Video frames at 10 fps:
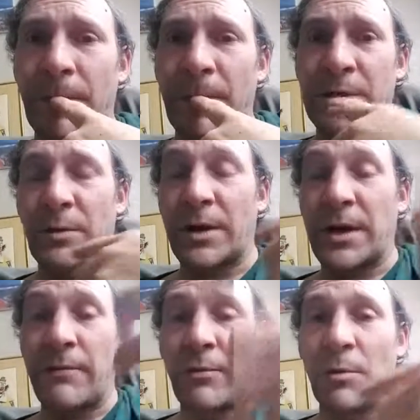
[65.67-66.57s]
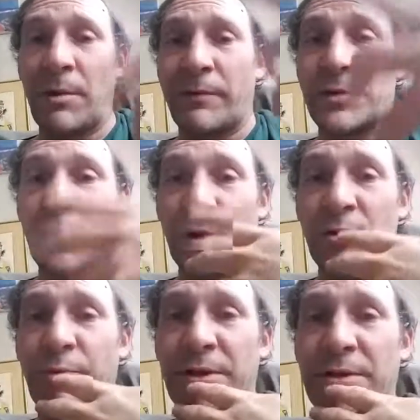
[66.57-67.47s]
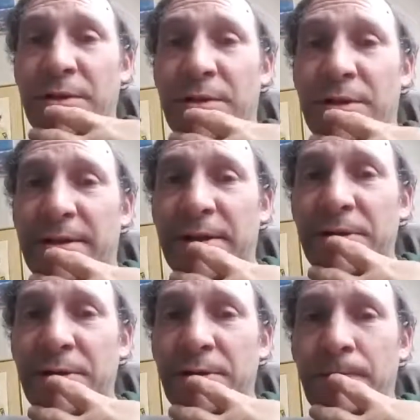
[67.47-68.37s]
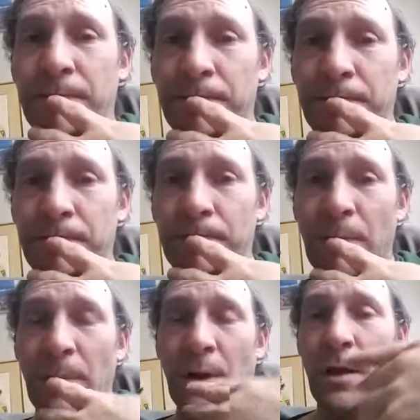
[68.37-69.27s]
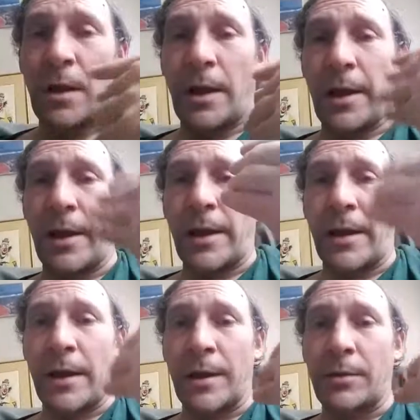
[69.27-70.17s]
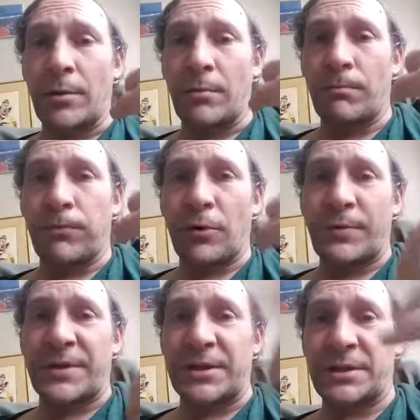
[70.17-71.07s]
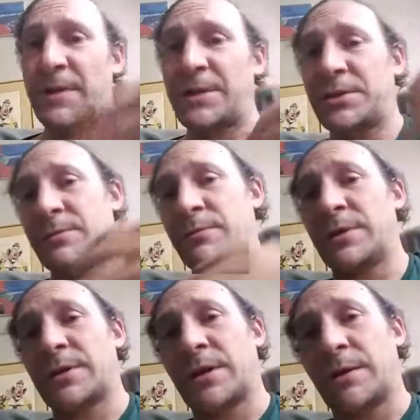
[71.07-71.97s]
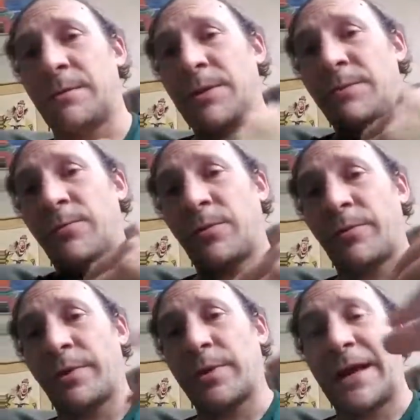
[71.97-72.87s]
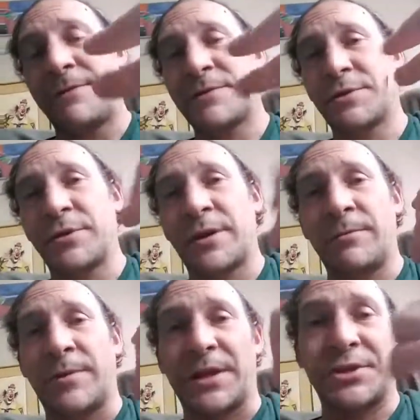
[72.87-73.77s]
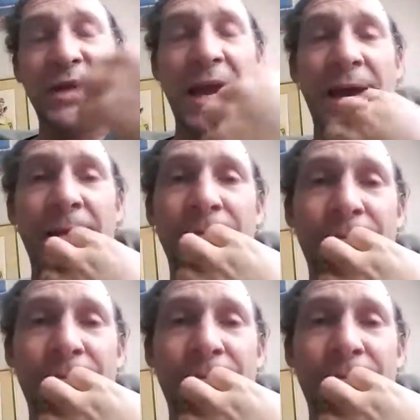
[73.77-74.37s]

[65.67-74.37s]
so we're gonna have a little bit of a Charles Bronson discussion and participation with people through the live stream and the chat